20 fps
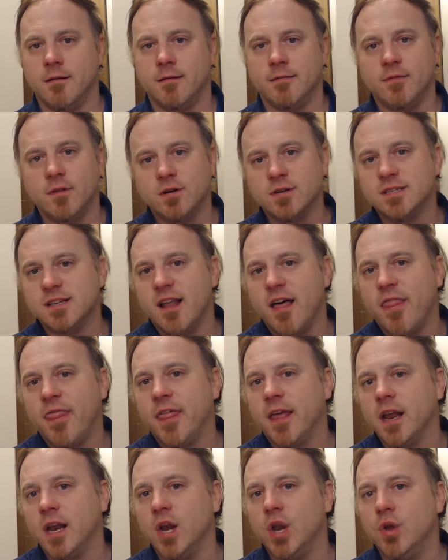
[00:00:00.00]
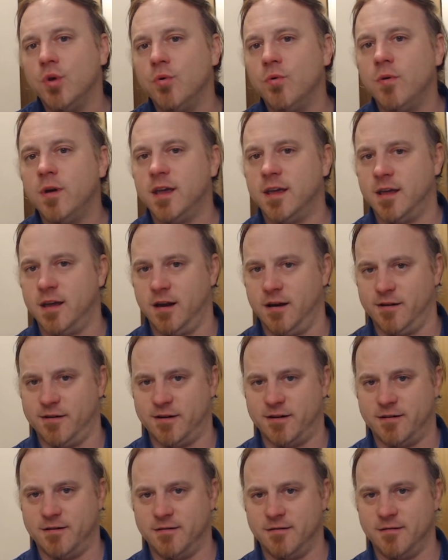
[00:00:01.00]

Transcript: There's nothing new here.